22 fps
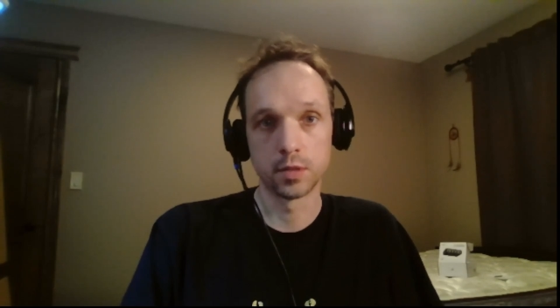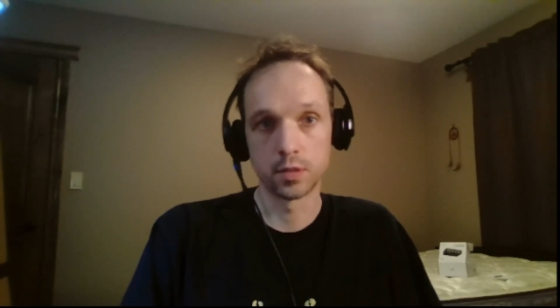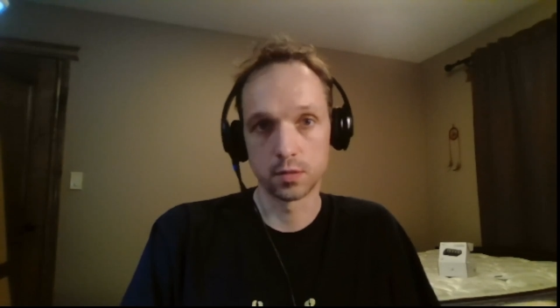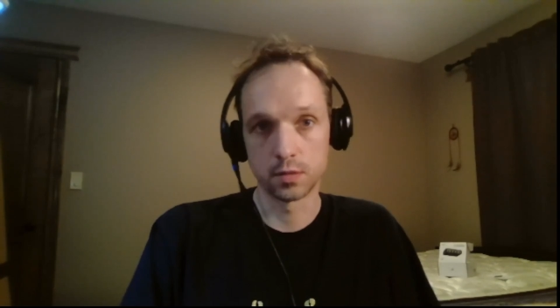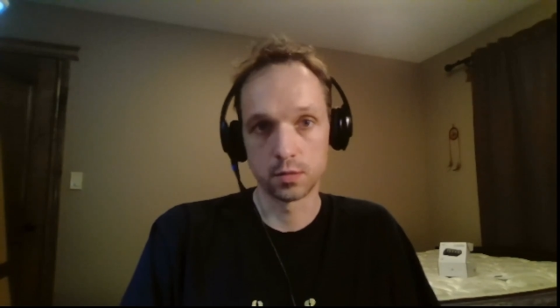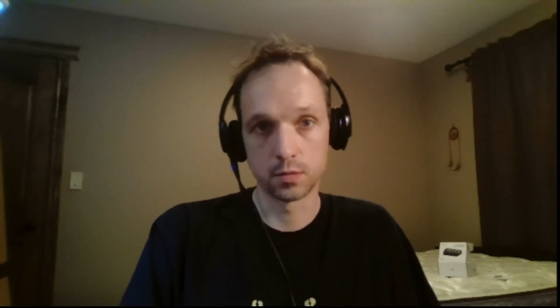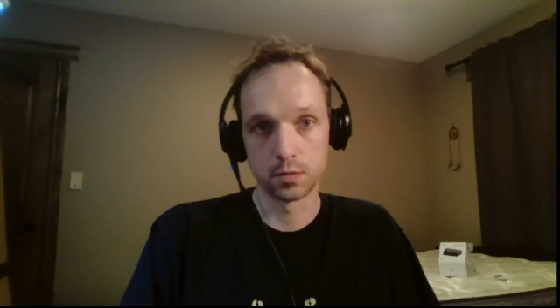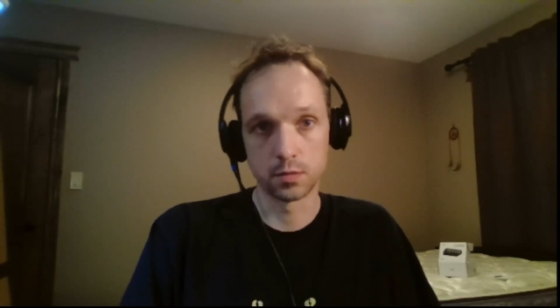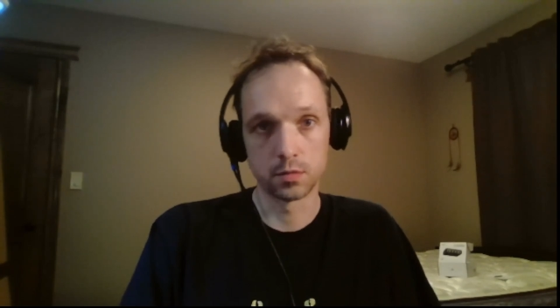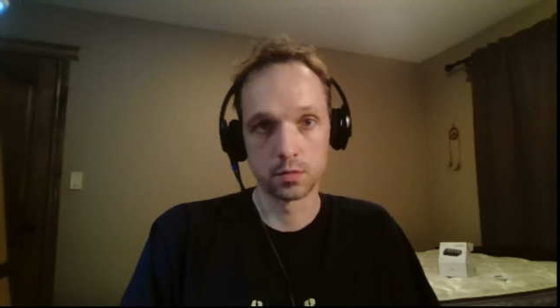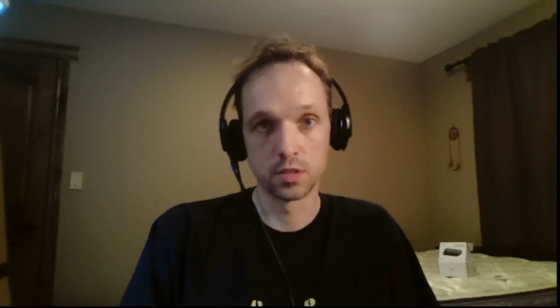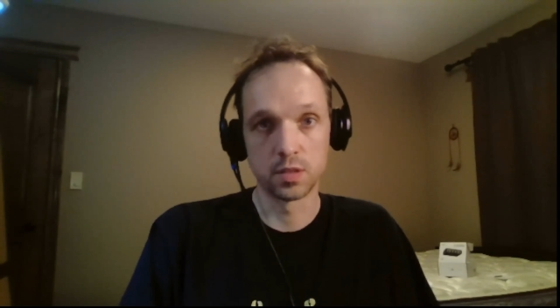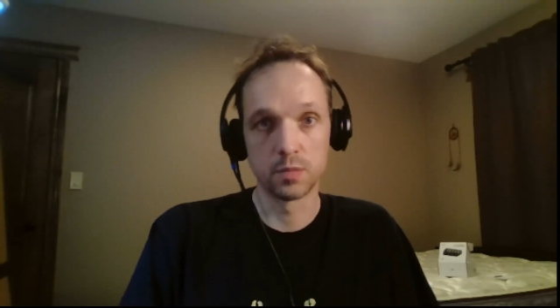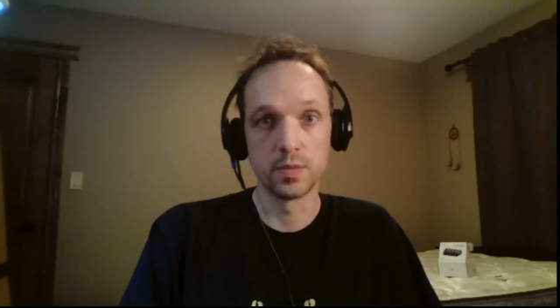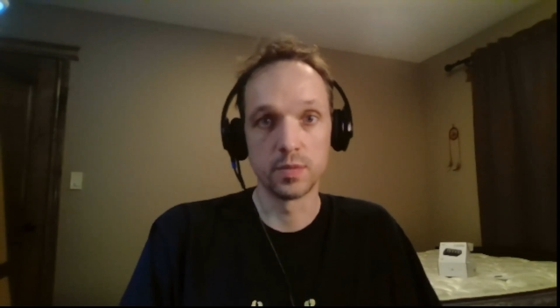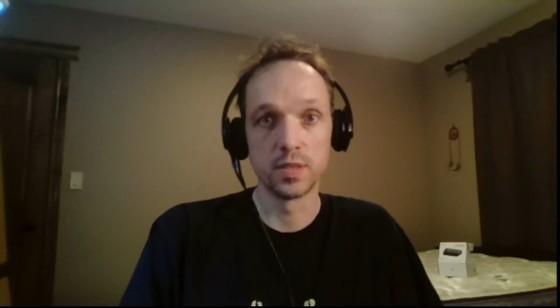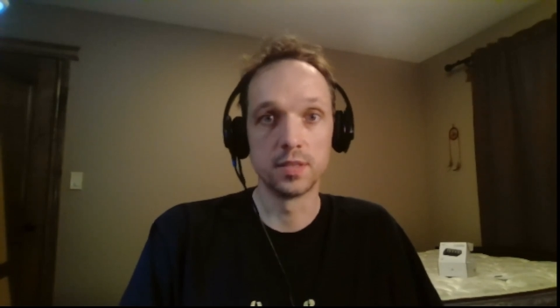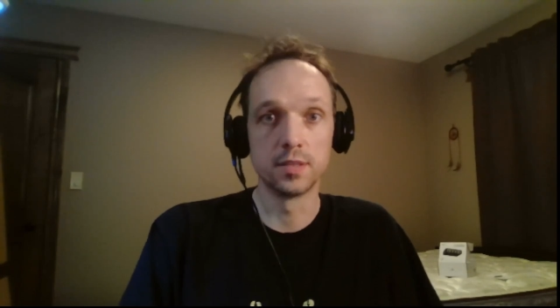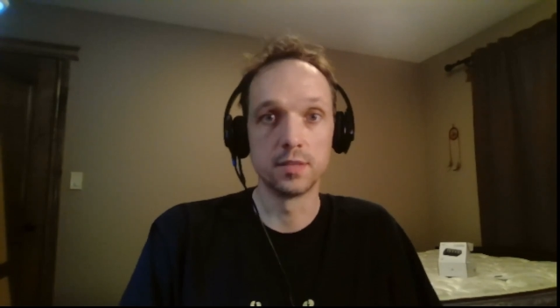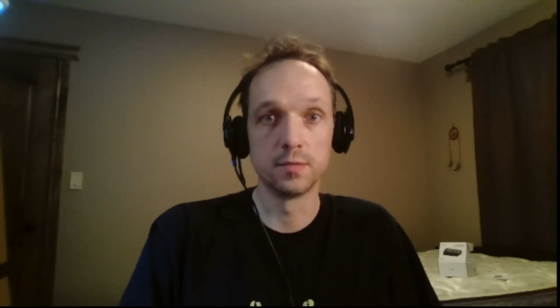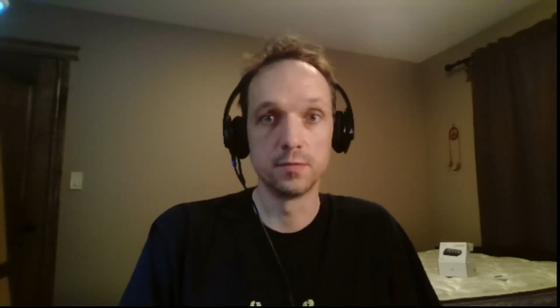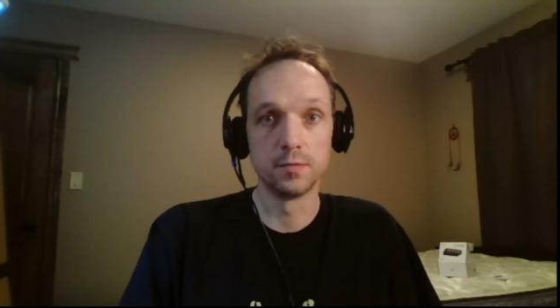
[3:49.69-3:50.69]
It can
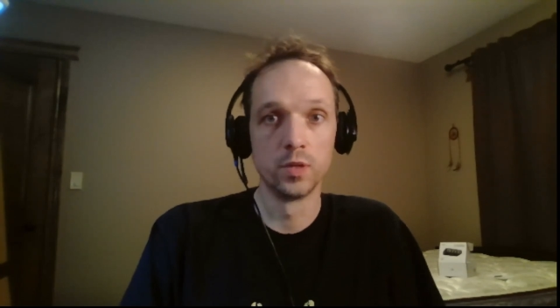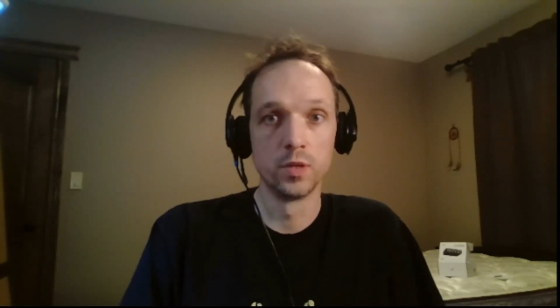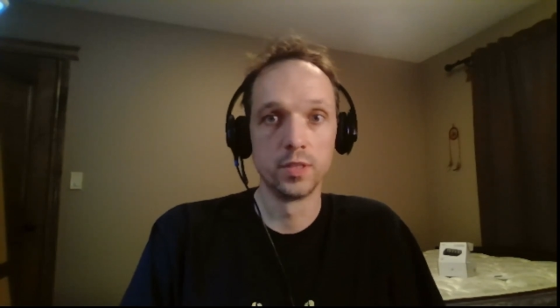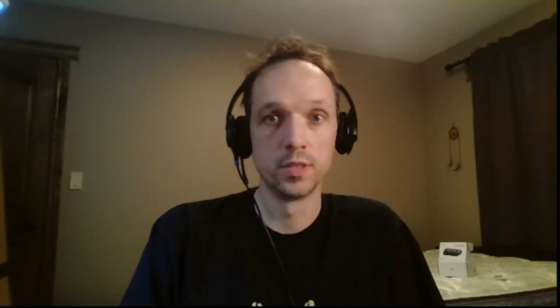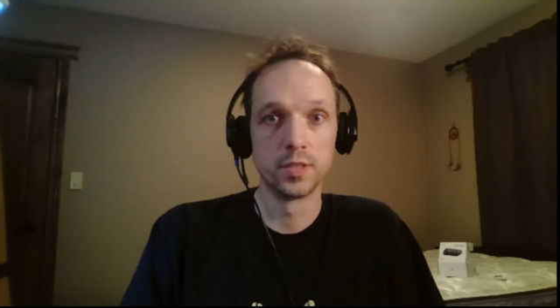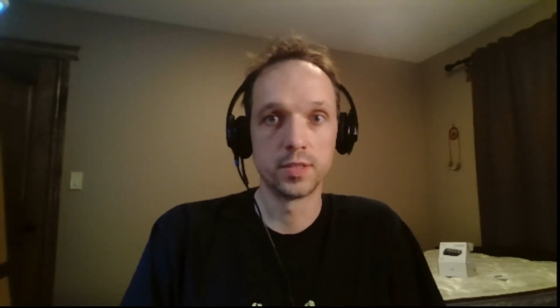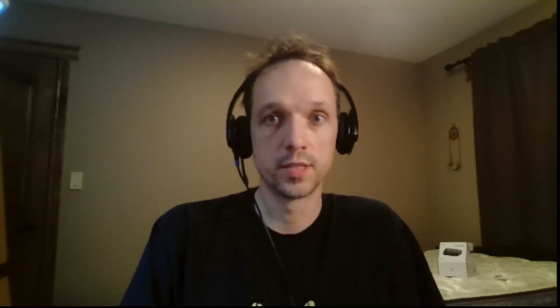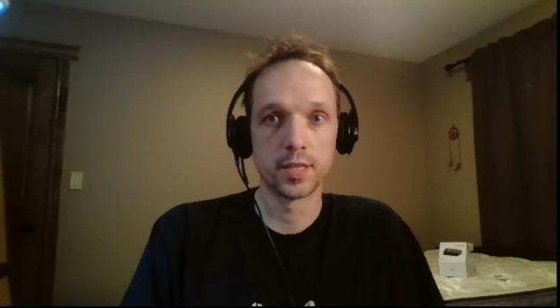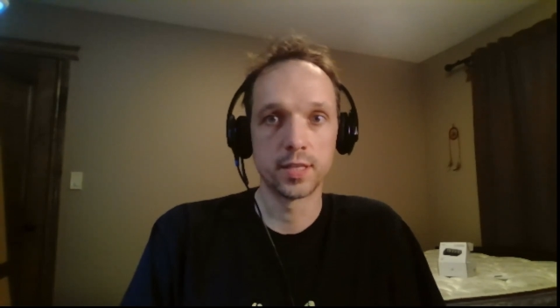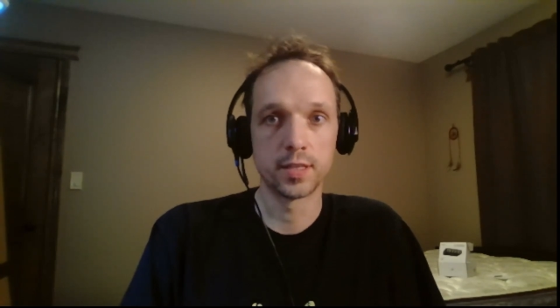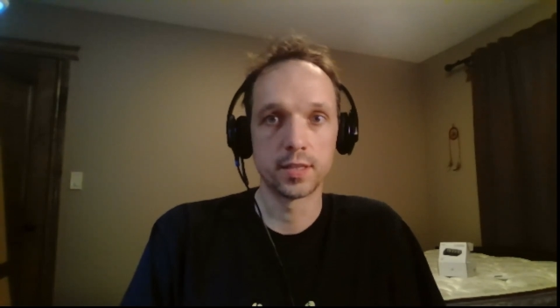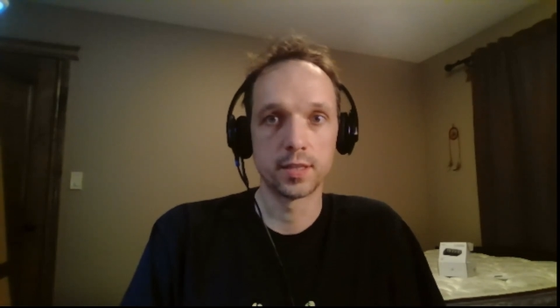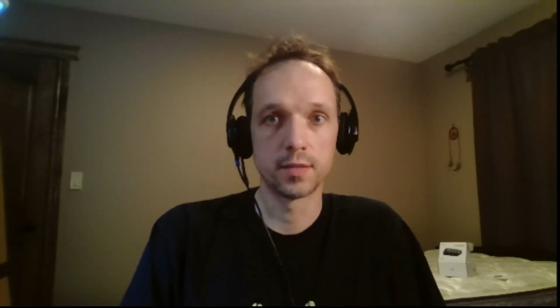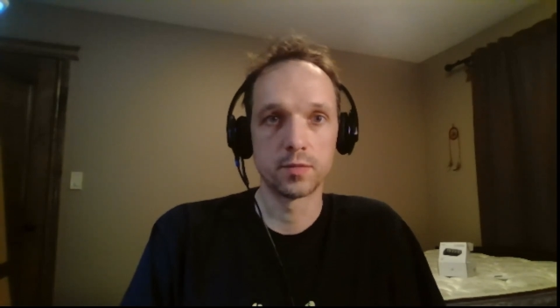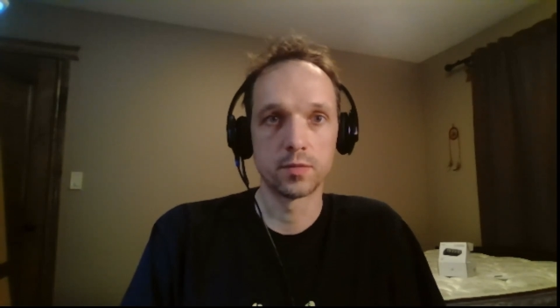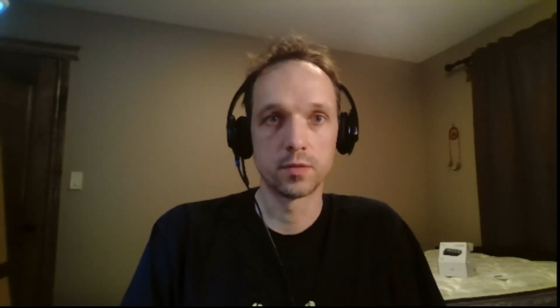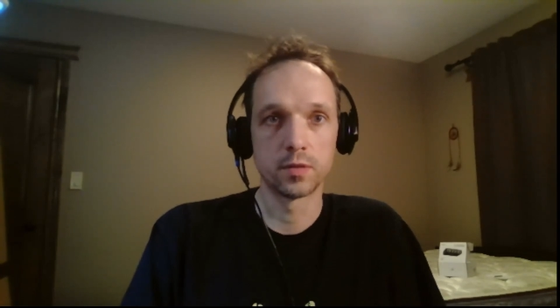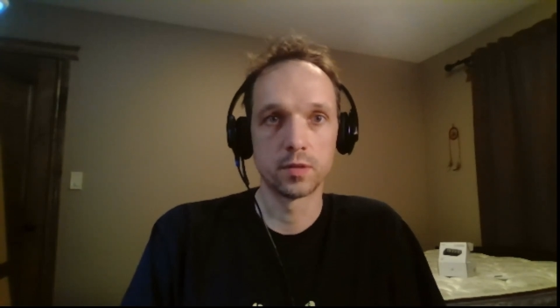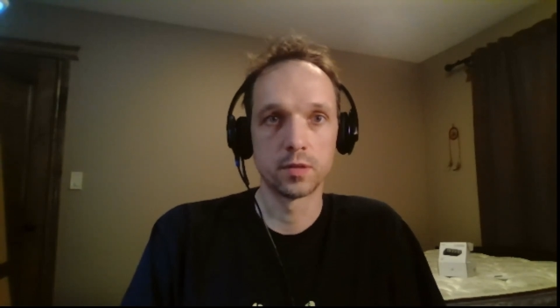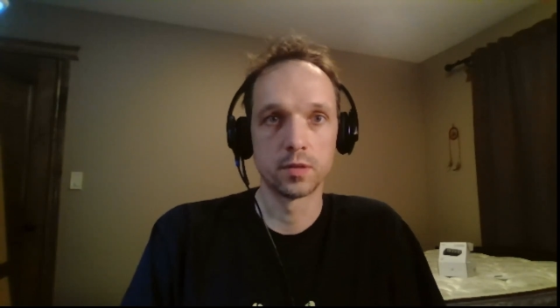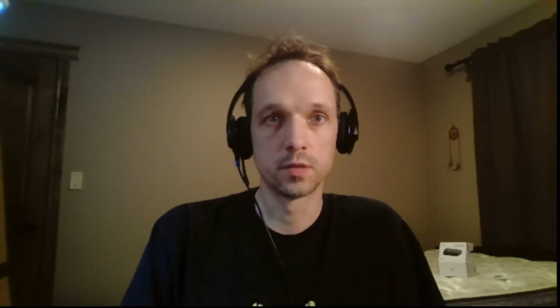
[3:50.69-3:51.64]
be reset after